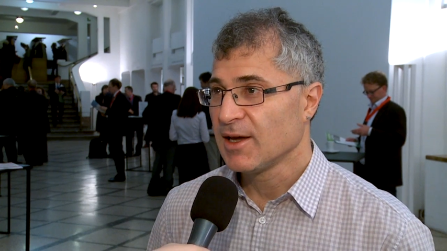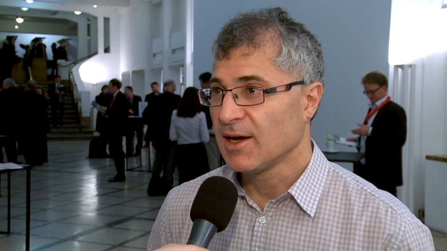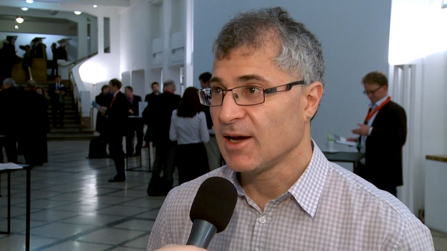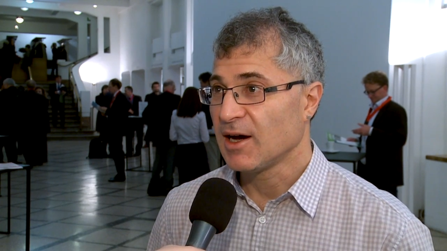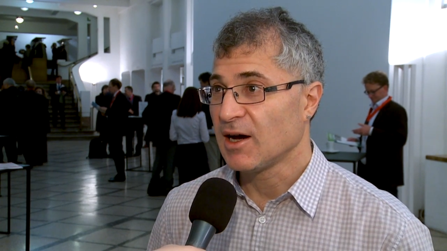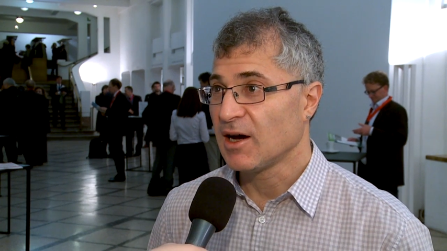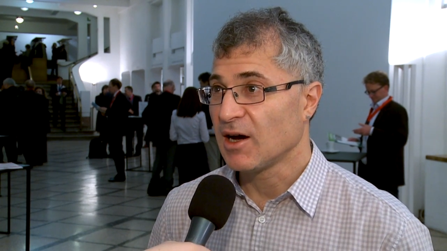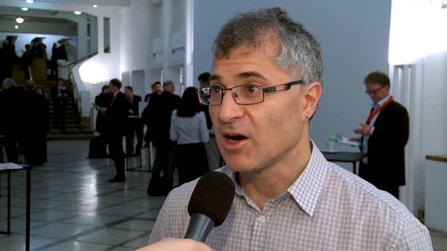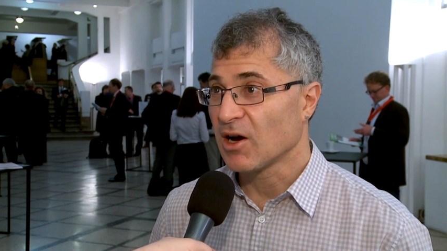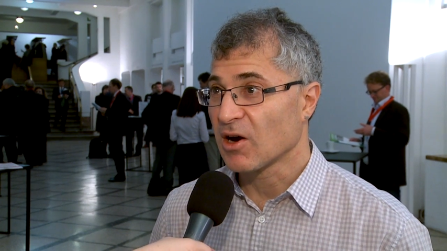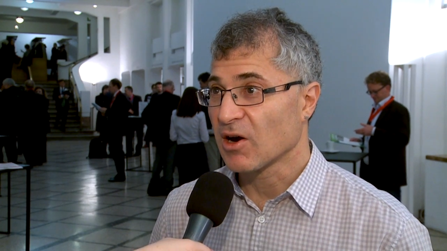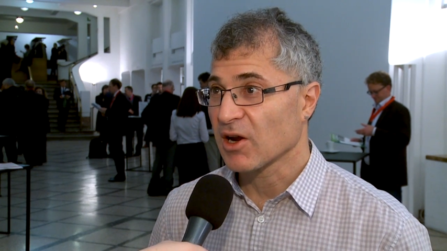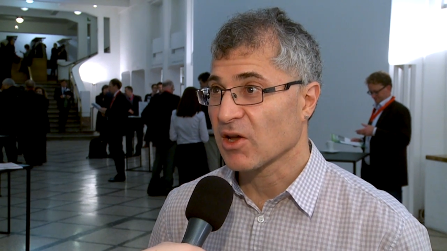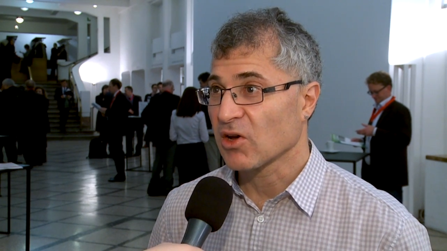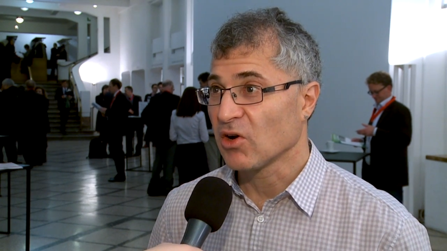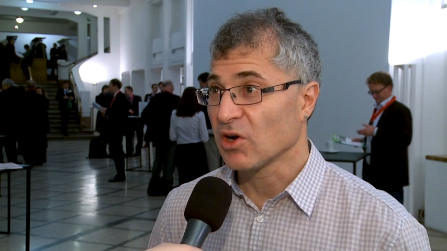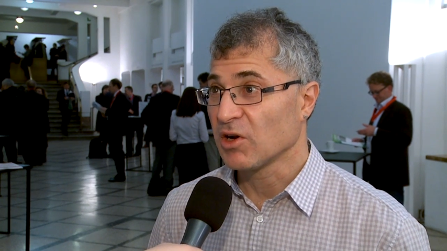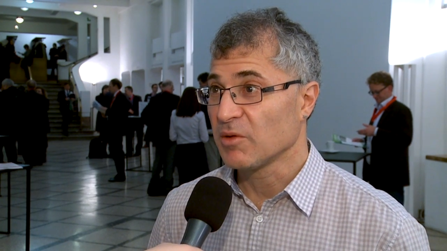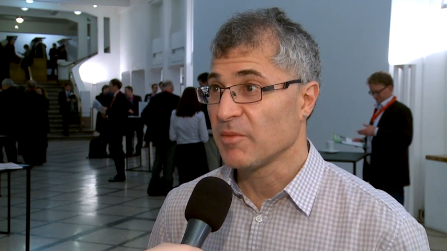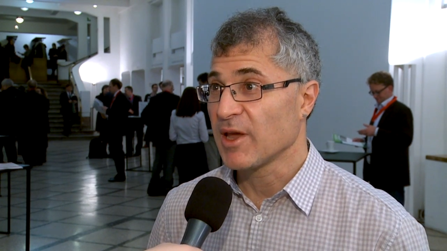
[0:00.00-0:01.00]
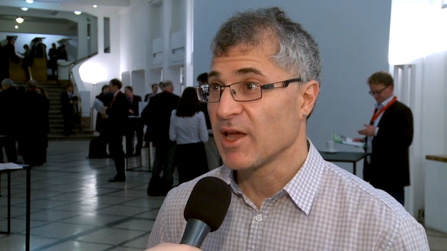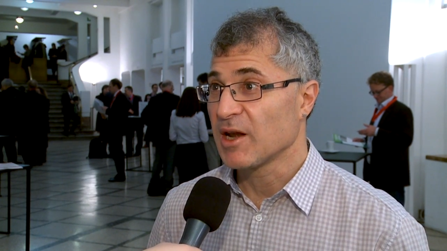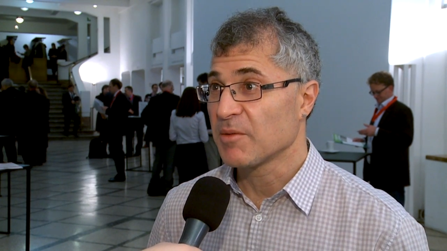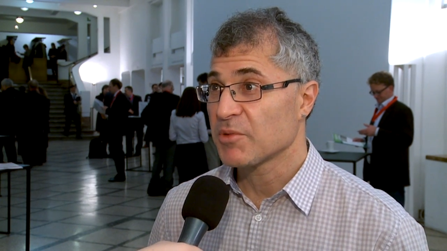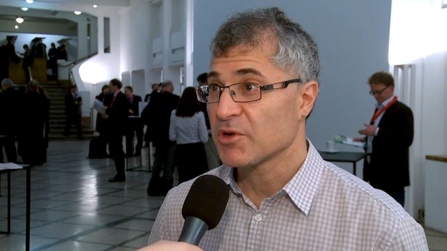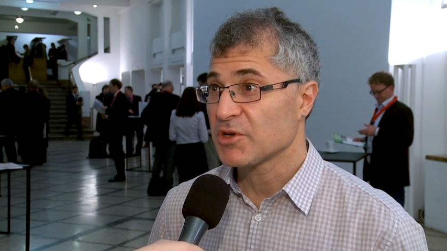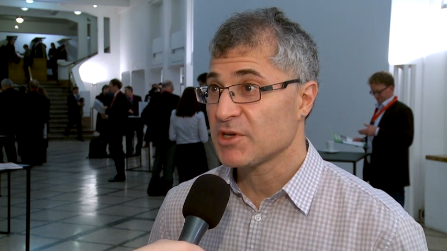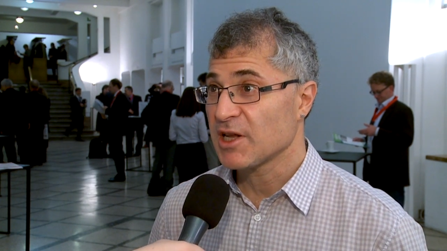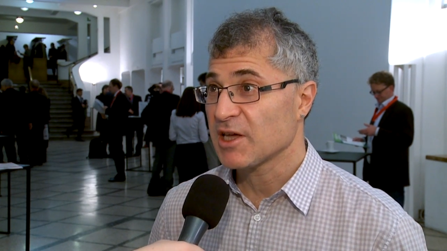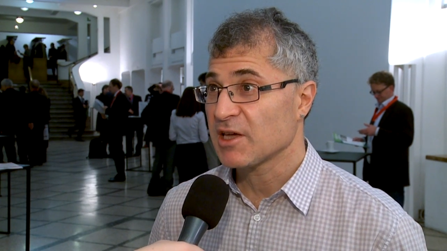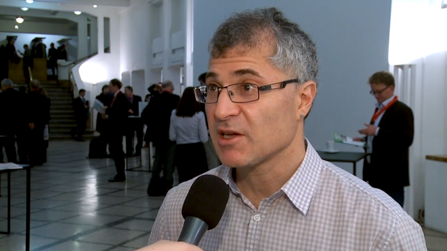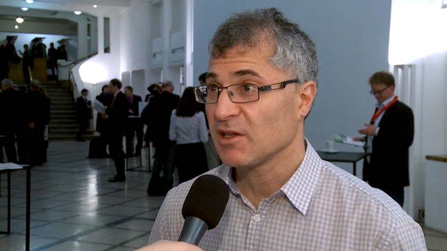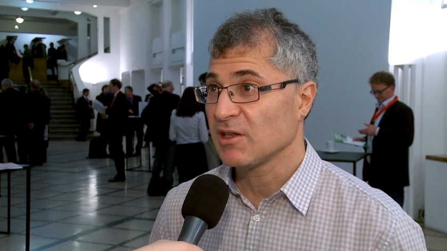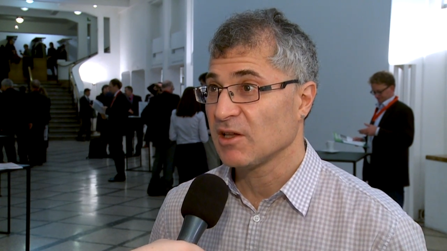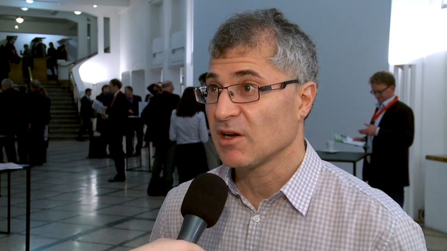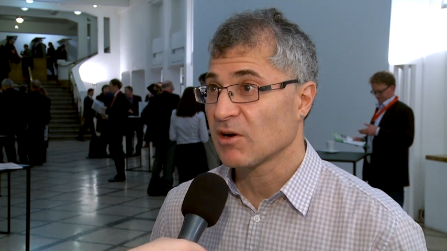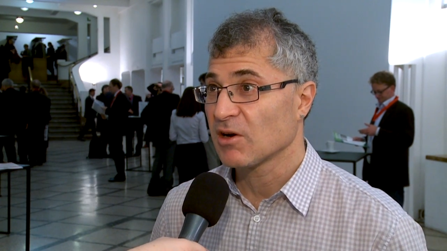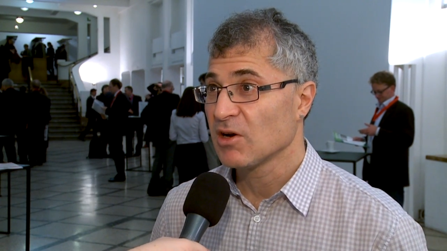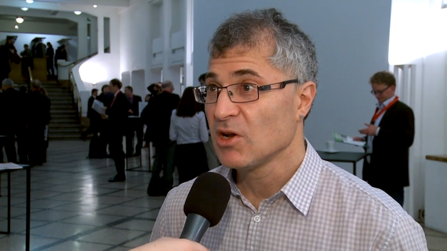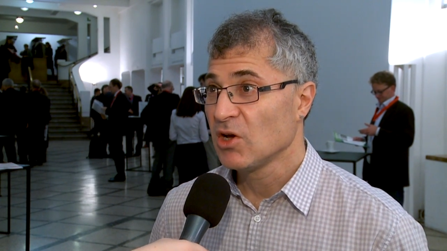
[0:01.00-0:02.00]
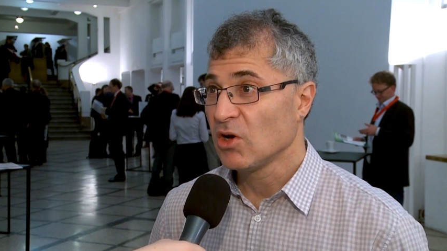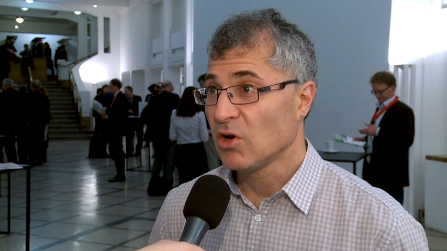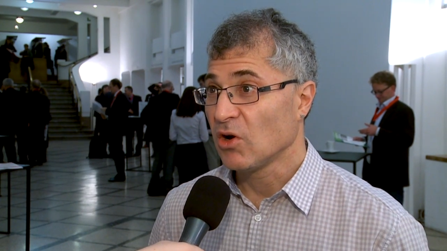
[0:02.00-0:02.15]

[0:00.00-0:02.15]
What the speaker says: our economy, in particular